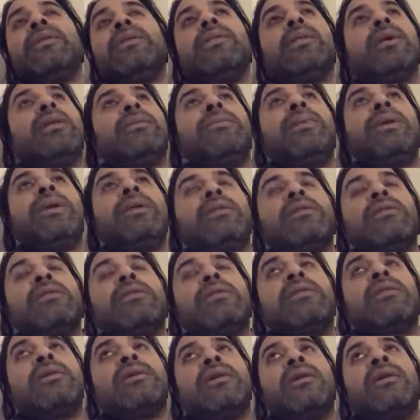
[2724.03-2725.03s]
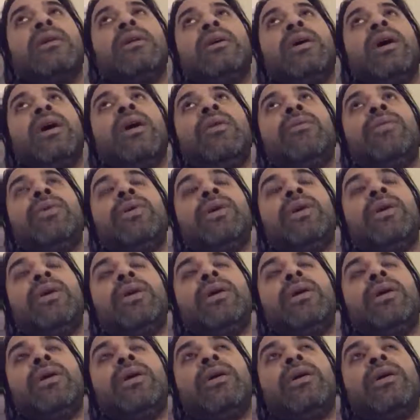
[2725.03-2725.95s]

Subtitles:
That means our